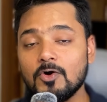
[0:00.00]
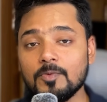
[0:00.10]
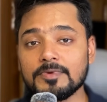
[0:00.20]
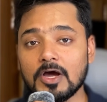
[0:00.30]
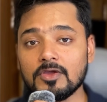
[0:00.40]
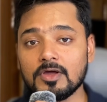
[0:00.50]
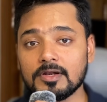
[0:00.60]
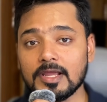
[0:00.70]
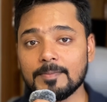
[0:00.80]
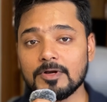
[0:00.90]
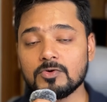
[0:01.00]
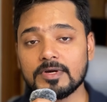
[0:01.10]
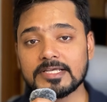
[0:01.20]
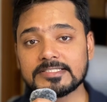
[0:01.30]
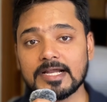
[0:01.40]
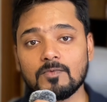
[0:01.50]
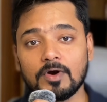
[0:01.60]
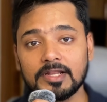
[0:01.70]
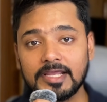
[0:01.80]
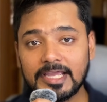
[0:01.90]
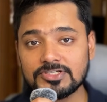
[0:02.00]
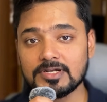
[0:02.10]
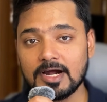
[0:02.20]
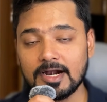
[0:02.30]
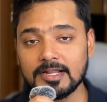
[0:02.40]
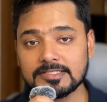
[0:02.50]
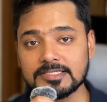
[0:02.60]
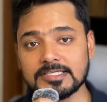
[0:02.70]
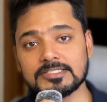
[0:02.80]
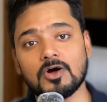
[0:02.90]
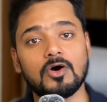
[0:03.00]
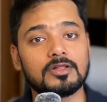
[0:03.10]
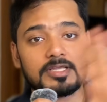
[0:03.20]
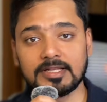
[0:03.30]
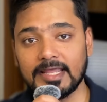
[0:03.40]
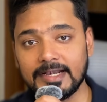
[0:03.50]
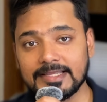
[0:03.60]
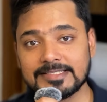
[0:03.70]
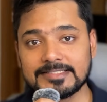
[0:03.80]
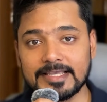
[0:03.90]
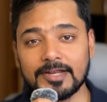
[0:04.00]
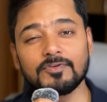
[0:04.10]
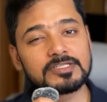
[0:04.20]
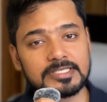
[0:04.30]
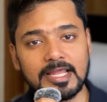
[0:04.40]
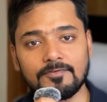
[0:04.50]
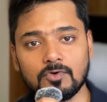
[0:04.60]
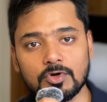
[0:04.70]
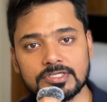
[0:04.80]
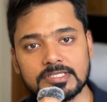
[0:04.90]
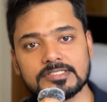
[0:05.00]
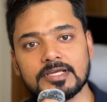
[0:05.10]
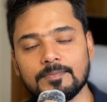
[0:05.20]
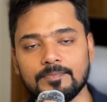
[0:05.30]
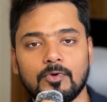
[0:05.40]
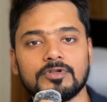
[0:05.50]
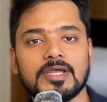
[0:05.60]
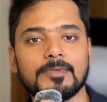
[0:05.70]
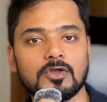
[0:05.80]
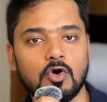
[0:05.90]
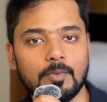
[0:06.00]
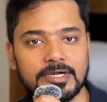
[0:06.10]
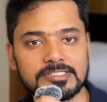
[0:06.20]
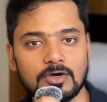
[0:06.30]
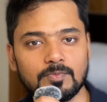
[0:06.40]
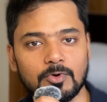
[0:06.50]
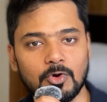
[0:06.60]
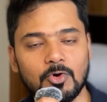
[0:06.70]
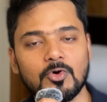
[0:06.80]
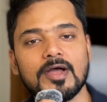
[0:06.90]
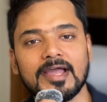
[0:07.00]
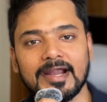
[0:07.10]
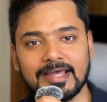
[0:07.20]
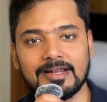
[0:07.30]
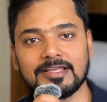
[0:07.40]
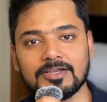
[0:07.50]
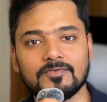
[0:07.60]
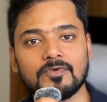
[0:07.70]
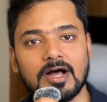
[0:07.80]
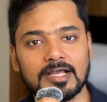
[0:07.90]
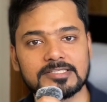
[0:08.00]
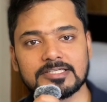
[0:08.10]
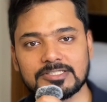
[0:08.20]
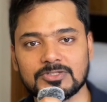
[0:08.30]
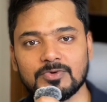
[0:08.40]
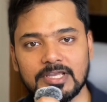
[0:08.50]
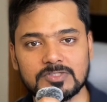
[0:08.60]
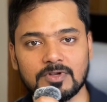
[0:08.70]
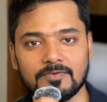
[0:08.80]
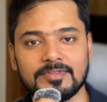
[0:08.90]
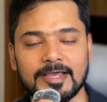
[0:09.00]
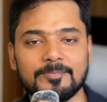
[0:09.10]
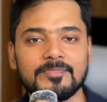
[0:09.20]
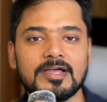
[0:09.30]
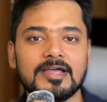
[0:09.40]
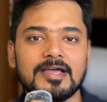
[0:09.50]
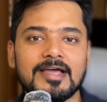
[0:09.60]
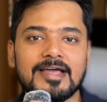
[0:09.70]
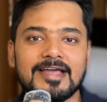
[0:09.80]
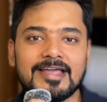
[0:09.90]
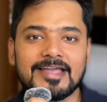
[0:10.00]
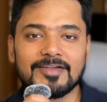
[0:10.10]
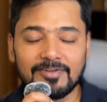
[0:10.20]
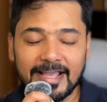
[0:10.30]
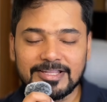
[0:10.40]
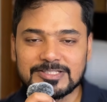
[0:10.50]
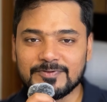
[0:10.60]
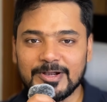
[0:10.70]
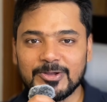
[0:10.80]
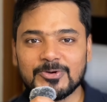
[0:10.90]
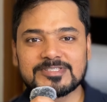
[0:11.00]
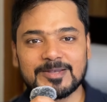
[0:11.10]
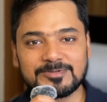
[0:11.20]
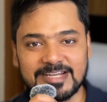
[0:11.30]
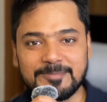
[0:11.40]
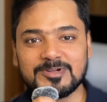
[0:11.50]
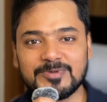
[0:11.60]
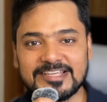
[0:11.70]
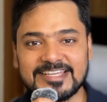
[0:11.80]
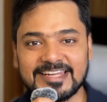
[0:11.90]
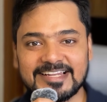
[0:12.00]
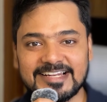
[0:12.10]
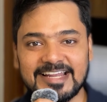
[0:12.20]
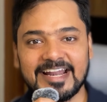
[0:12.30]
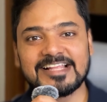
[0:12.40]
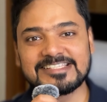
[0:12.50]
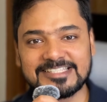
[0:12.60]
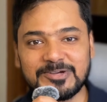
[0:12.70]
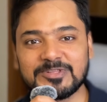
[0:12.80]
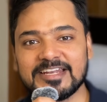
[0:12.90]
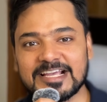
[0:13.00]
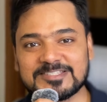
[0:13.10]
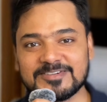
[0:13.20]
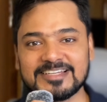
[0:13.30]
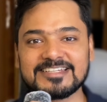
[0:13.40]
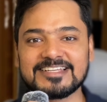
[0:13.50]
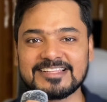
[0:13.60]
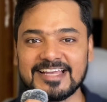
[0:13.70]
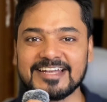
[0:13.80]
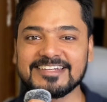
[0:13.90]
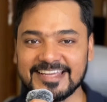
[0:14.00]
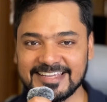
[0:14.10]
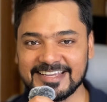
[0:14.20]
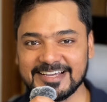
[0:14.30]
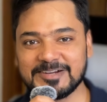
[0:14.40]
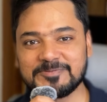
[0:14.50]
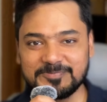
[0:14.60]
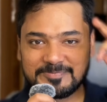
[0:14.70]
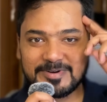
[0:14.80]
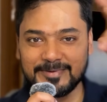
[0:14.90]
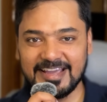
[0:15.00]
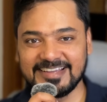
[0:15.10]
I hope now you're able to understand what an agent harness is. All the clarity is there. If you still have questions, then put them in the comments down below and I'll give answers to each one of them. If you like this video, subscribe to my channel and I'll see you in the next one. Till then, take care. Bye